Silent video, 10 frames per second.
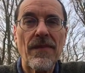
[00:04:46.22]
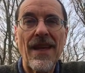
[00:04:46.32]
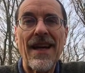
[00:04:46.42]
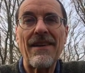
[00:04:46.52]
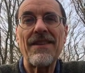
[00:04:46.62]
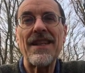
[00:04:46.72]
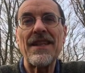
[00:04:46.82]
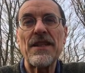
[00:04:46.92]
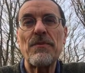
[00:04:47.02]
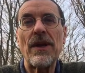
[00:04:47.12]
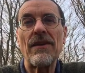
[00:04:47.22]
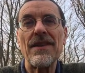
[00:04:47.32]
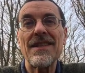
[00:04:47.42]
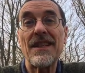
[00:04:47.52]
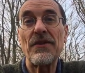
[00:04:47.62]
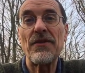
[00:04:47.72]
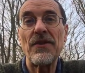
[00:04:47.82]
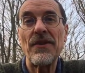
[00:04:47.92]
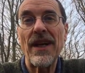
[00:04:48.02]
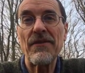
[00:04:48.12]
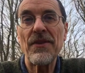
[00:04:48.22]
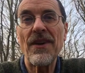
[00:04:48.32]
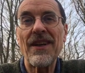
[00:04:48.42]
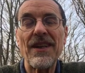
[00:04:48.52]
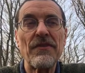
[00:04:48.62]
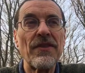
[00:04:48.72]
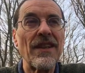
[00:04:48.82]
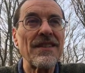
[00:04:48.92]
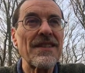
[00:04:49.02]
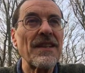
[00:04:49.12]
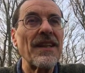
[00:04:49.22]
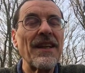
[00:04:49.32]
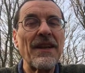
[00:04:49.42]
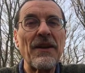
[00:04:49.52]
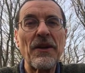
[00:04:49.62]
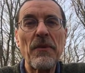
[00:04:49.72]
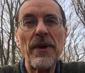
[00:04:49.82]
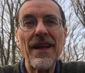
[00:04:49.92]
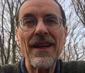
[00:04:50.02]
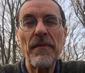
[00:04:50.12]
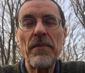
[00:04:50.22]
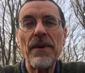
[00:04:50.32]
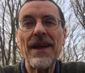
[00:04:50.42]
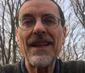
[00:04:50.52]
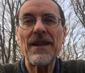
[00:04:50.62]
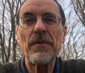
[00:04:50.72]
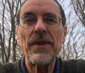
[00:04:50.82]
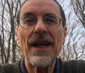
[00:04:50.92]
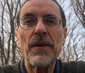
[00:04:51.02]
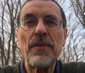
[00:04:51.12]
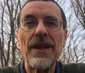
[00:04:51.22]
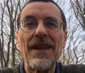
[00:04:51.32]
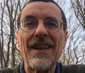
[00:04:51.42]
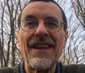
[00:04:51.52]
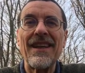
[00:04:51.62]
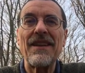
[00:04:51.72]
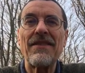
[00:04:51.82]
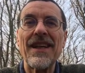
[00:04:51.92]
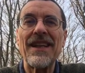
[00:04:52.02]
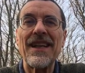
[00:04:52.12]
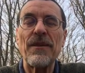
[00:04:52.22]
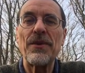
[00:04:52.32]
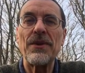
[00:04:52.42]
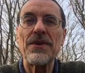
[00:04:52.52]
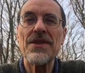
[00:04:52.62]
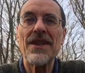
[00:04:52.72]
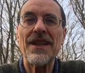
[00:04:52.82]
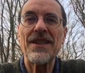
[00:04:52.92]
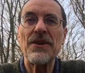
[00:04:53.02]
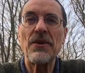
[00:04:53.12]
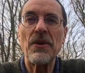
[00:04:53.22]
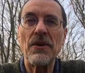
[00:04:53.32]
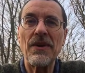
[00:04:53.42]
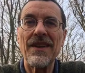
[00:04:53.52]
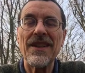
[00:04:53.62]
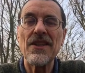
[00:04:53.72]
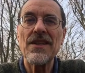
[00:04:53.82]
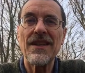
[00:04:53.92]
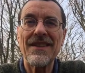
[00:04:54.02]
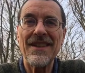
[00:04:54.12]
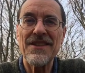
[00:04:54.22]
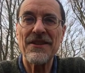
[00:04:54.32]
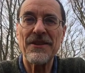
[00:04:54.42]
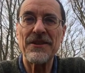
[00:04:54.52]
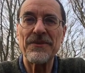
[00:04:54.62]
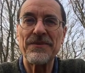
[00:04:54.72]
have the experience, and if you ever are in France, look me up and I'll be happy if I can help you start your own chanting circle.